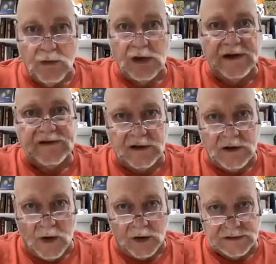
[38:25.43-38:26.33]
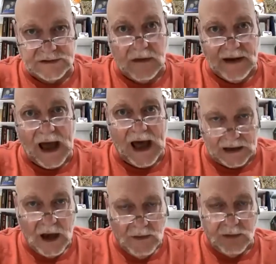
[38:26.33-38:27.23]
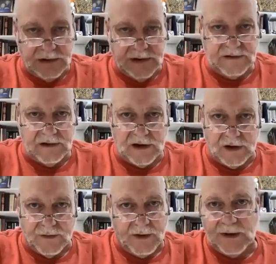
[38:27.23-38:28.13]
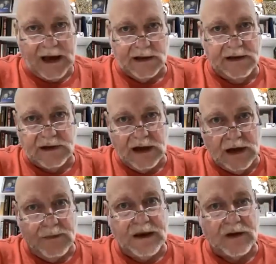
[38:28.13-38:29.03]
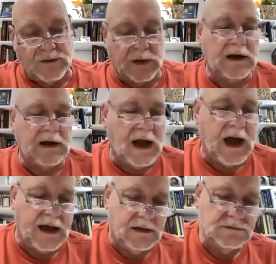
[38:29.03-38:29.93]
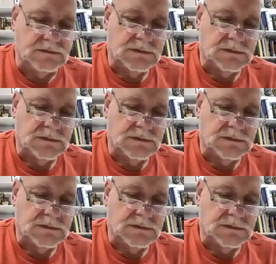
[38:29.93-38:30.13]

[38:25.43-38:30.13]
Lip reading: We'll listen to you, Moses. Tell God, we'll listen to you, but we can't listen to him because we're going to die.